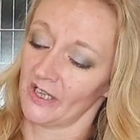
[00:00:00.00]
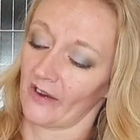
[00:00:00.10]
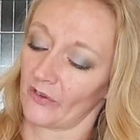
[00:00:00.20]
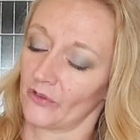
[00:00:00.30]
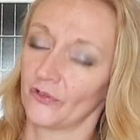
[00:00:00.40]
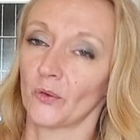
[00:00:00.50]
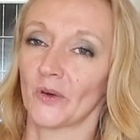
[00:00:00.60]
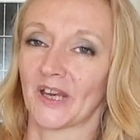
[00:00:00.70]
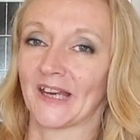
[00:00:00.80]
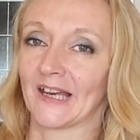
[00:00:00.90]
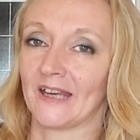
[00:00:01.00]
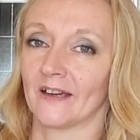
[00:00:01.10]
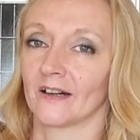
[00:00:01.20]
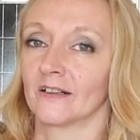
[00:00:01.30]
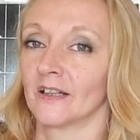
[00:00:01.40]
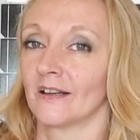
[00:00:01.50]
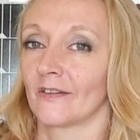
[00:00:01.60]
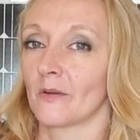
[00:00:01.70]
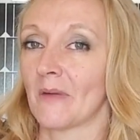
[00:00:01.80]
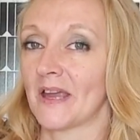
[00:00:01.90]
It's a 14 litre.
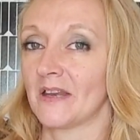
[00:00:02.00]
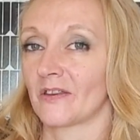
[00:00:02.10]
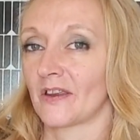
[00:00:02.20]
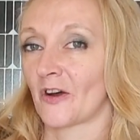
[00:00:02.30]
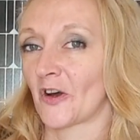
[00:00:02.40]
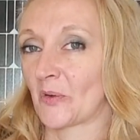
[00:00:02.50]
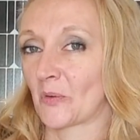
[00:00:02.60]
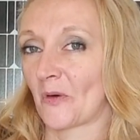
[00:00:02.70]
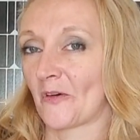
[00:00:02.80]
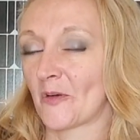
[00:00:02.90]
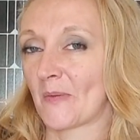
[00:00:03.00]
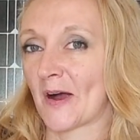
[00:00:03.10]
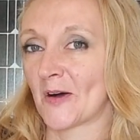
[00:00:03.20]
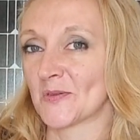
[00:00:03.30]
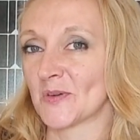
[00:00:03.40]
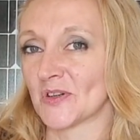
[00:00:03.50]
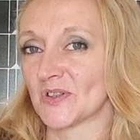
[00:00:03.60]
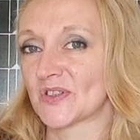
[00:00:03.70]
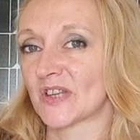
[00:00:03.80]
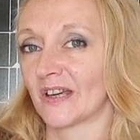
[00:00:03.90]
The main thing I was worried about
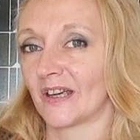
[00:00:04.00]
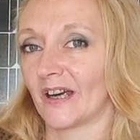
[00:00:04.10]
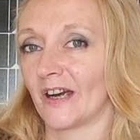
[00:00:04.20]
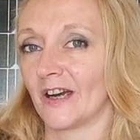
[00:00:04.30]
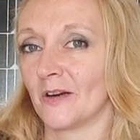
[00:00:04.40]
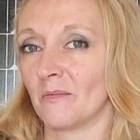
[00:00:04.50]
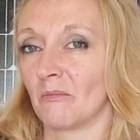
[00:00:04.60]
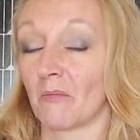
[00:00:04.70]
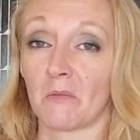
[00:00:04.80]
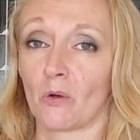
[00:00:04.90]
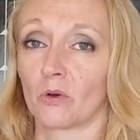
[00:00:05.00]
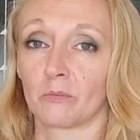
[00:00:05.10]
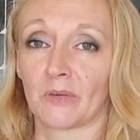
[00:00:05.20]
was my milk,